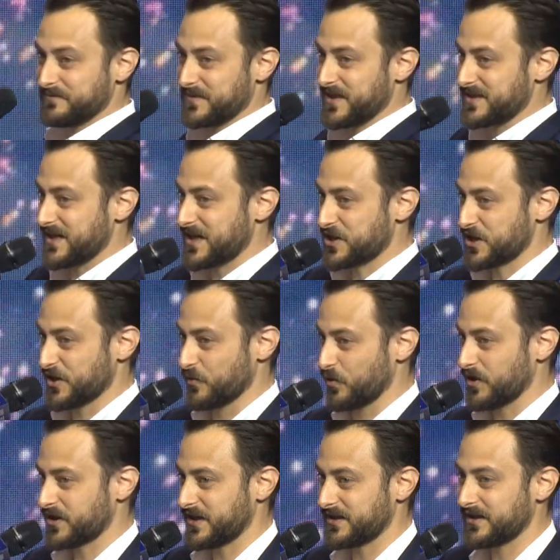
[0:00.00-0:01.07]
it's actually
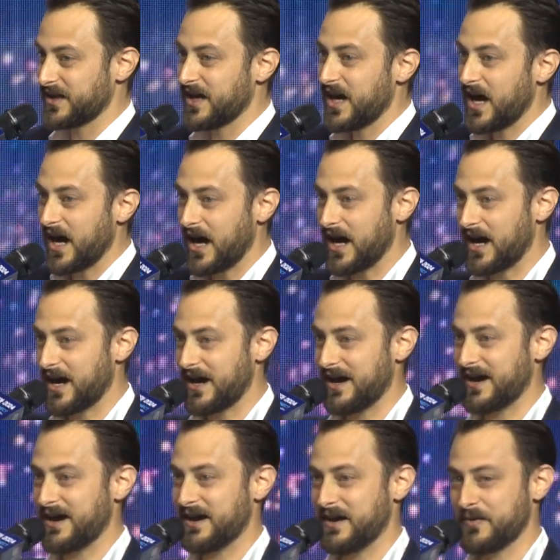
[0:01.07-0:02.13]
working.
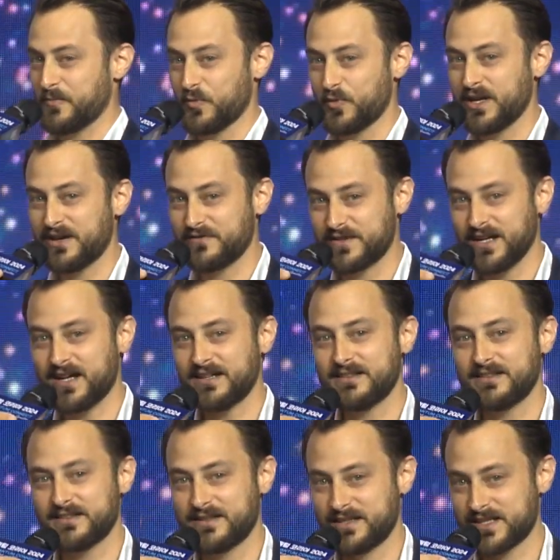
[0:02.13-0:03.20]
We have
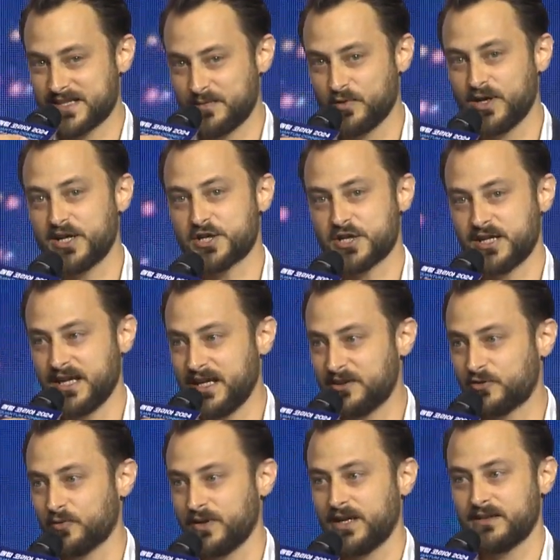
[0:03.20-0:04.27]
done the simulation
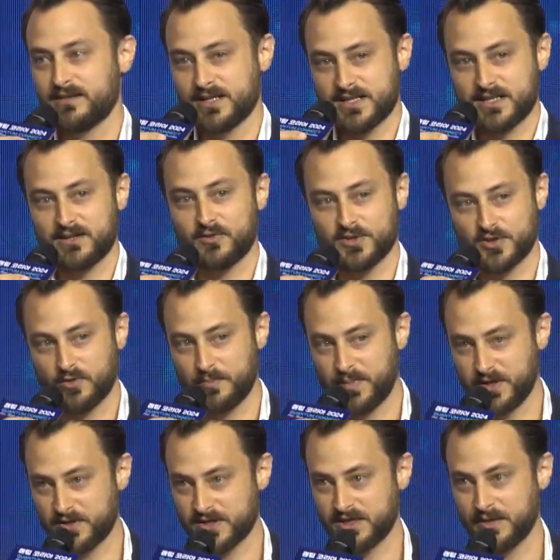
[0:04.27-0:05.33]
end to end. This also
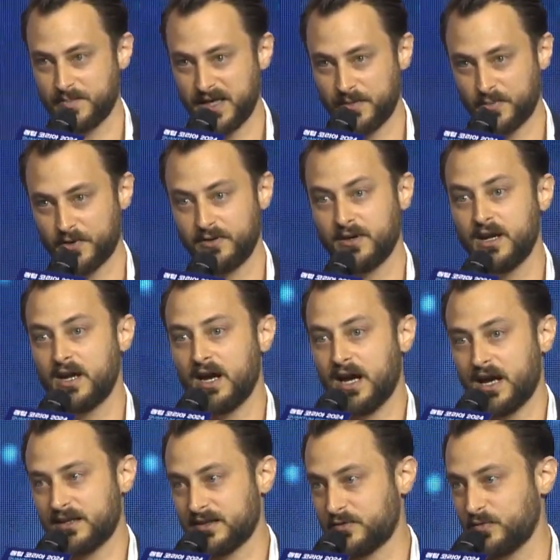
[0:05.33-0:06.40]
appears in the paper
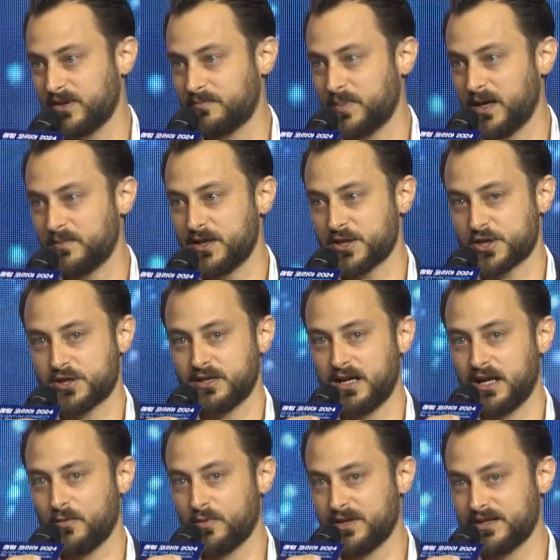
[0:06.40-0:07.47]
that we have published
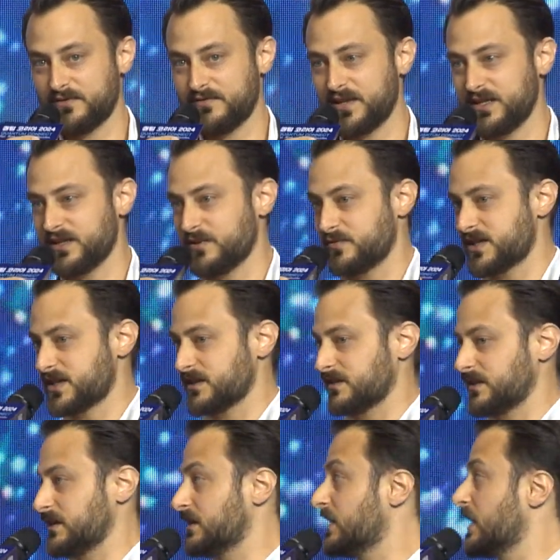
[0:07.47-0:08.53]
with NVIDIA
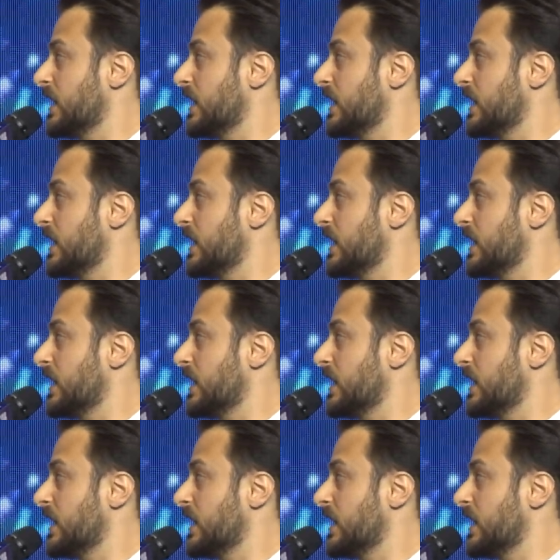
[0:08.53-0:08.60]
recently.